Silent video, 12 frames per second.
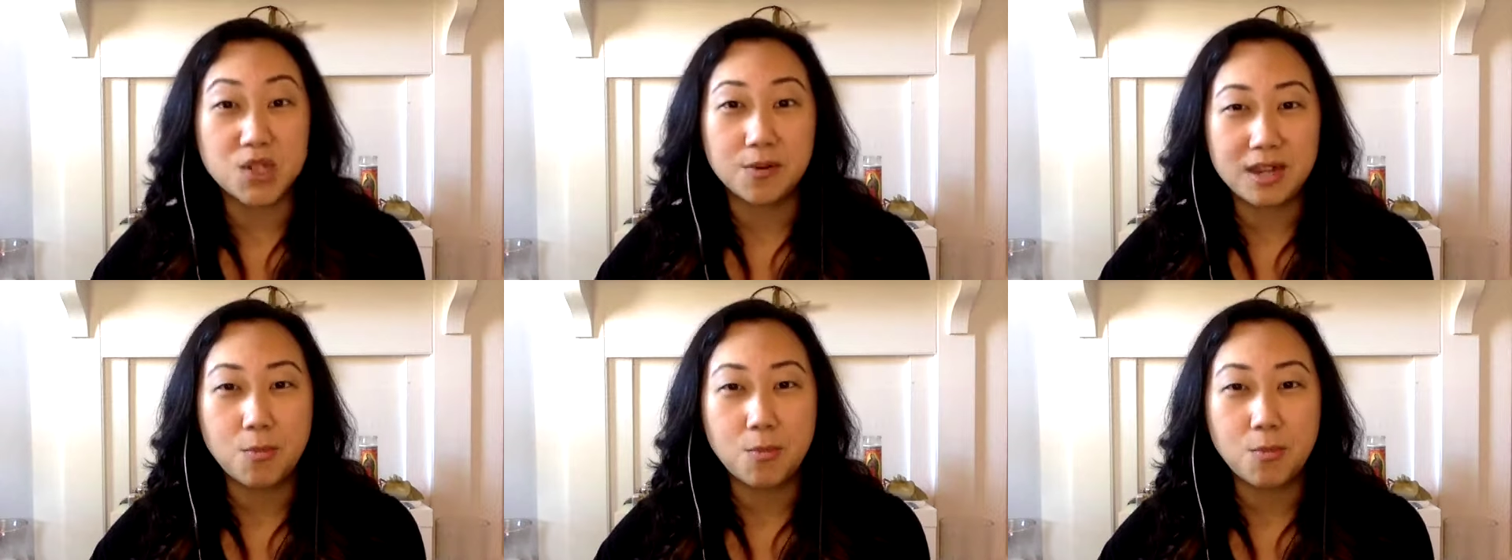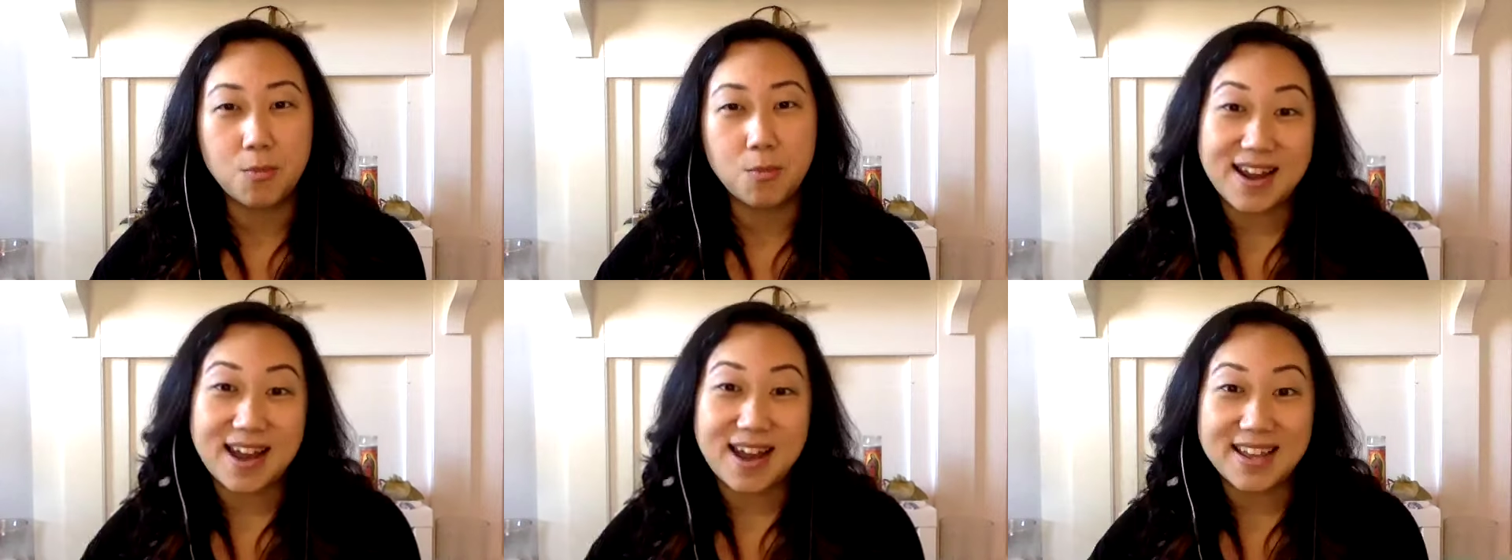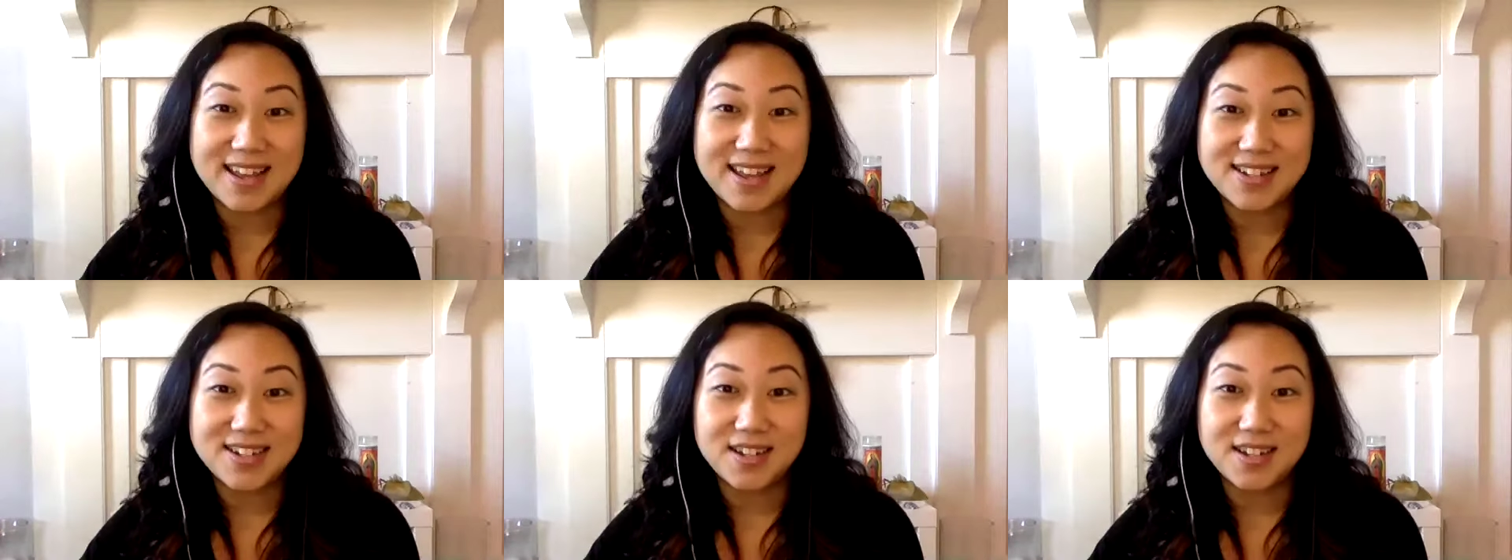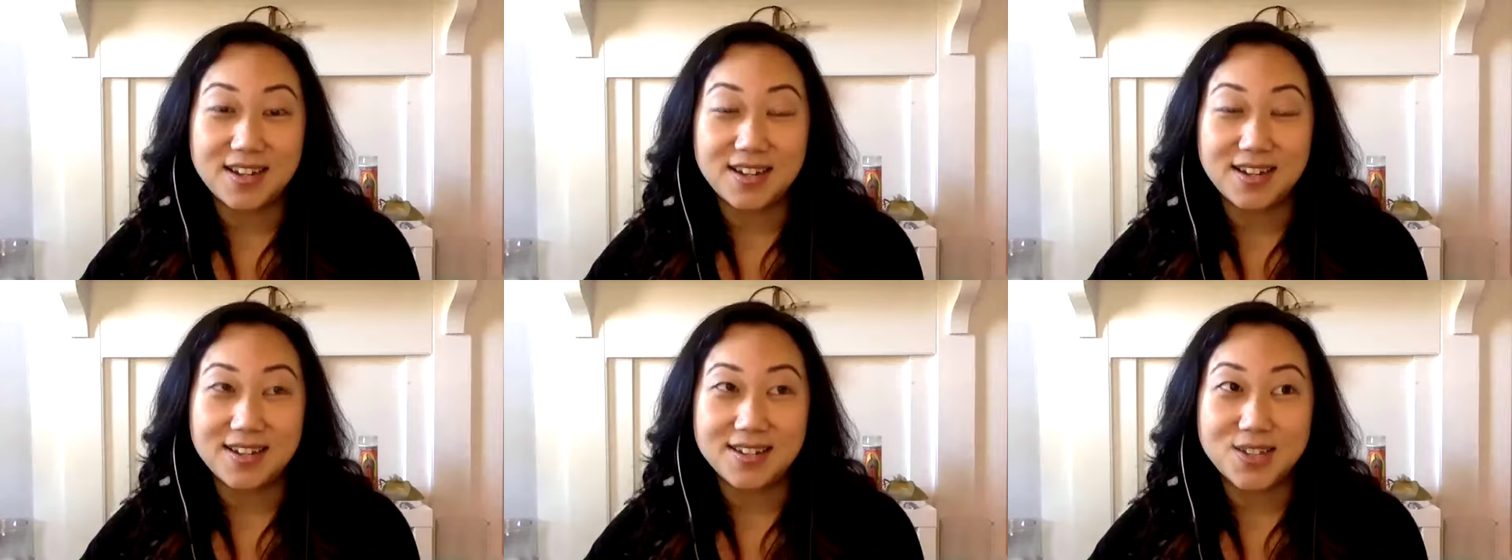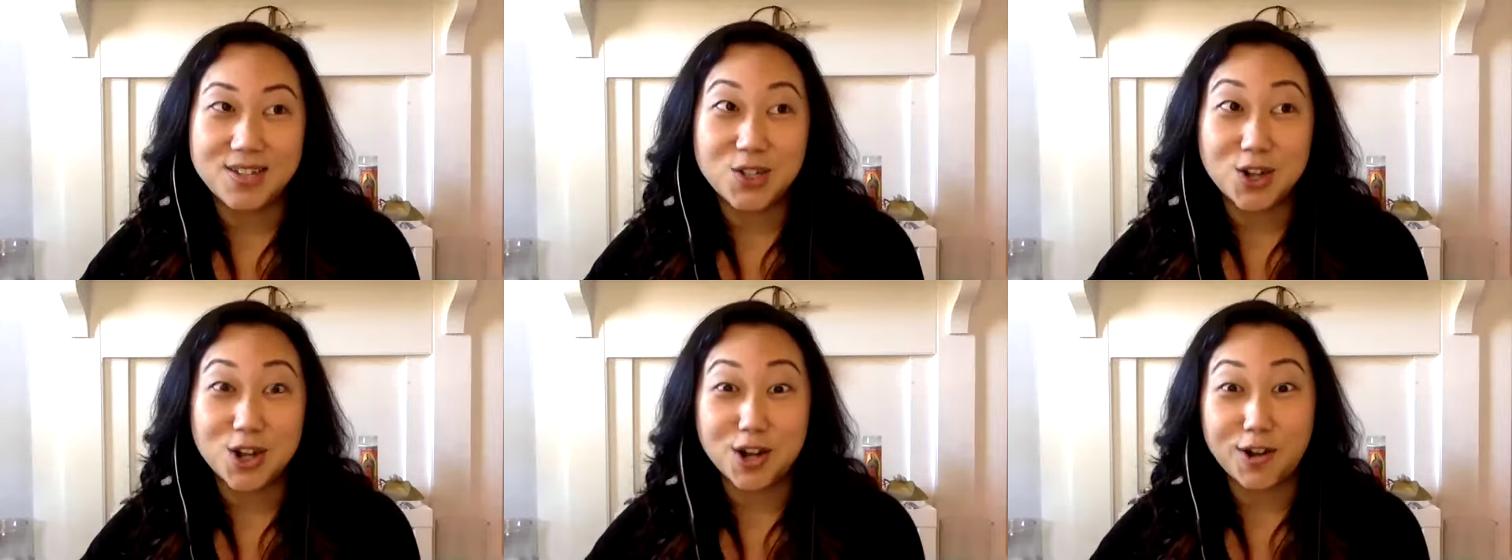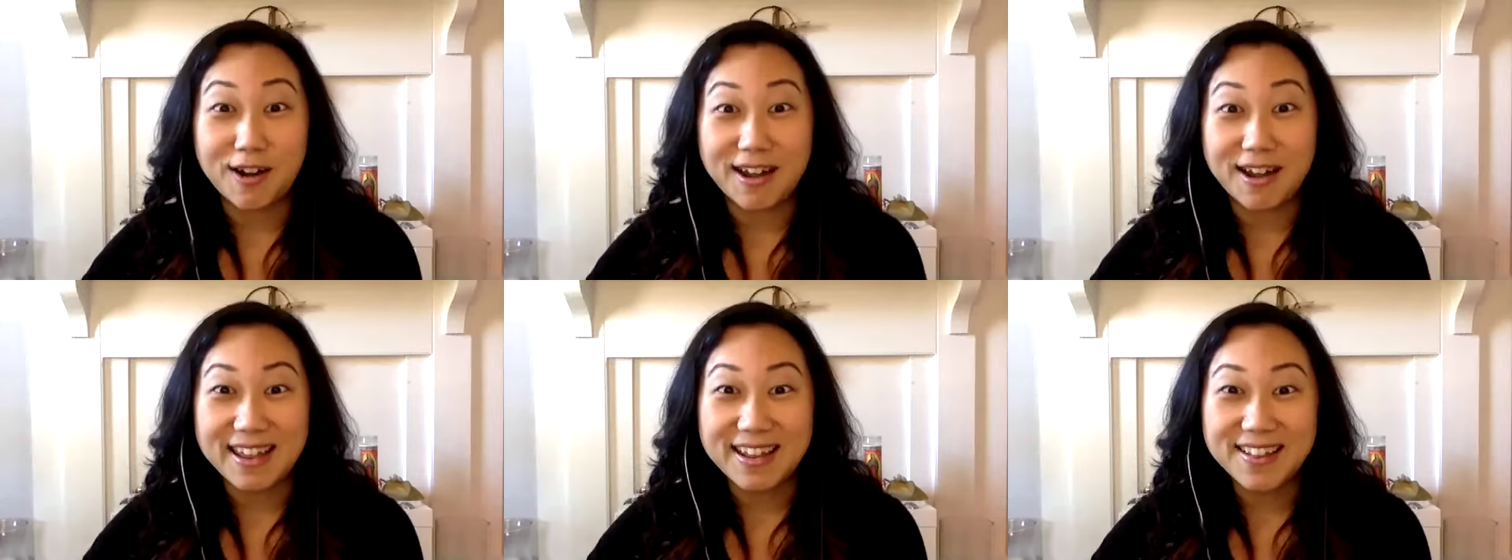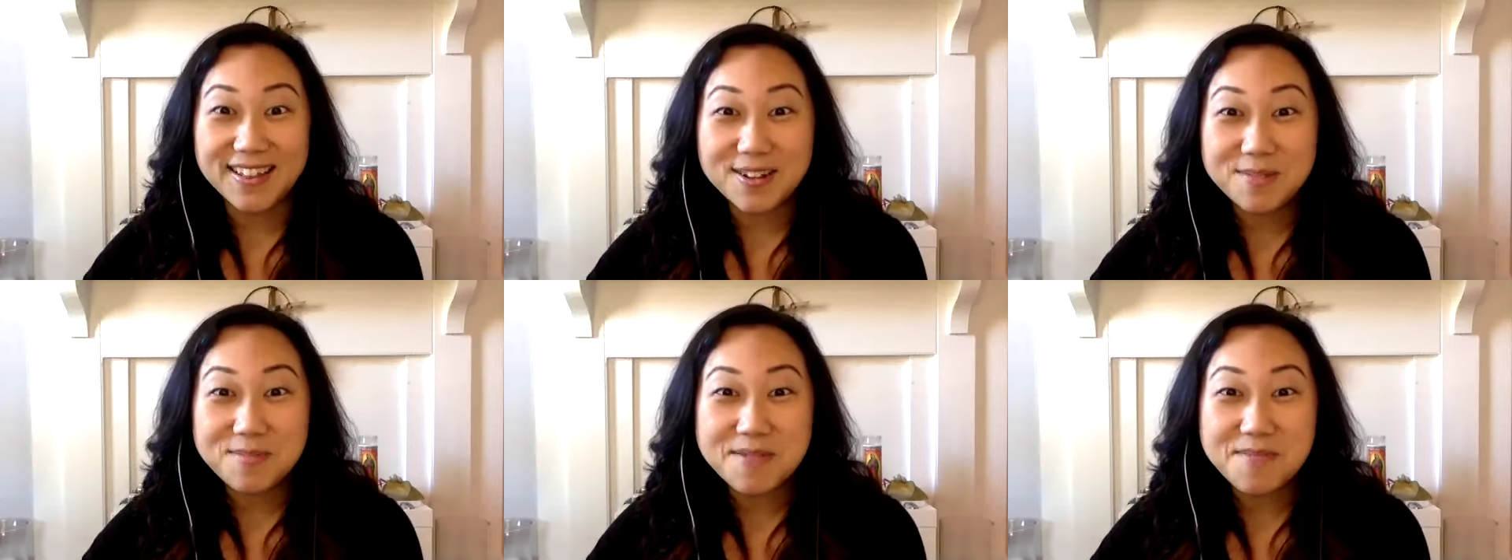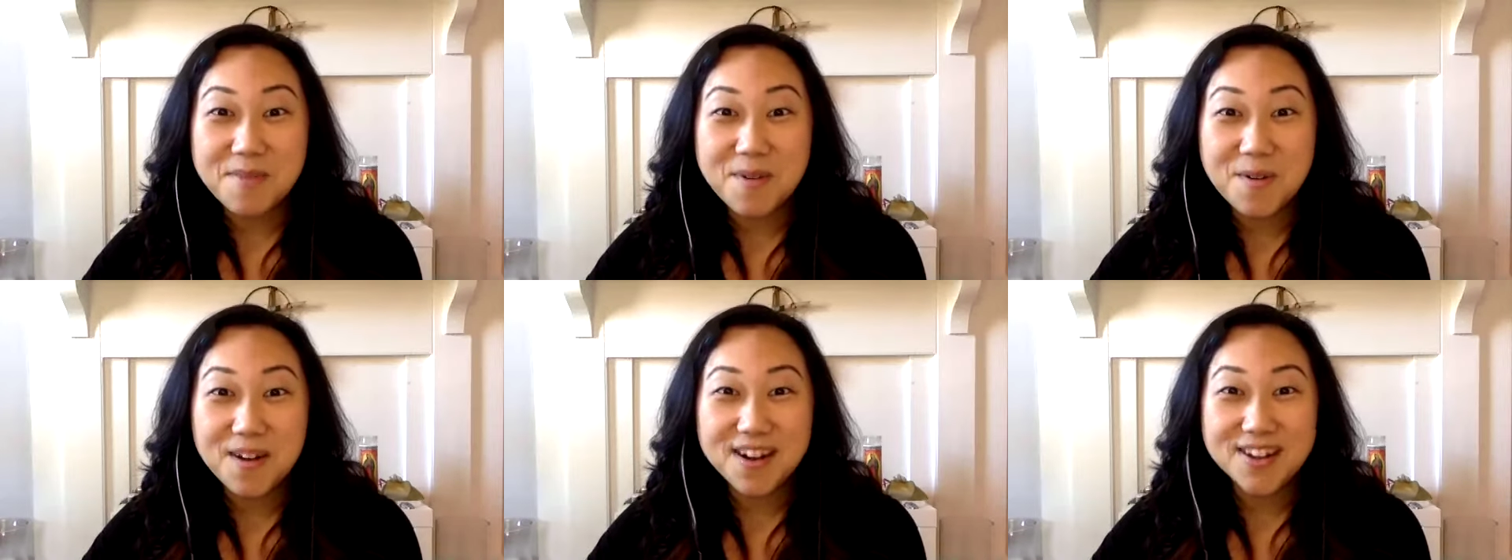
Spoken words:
And then the last week is when I get to start crying a little bit more,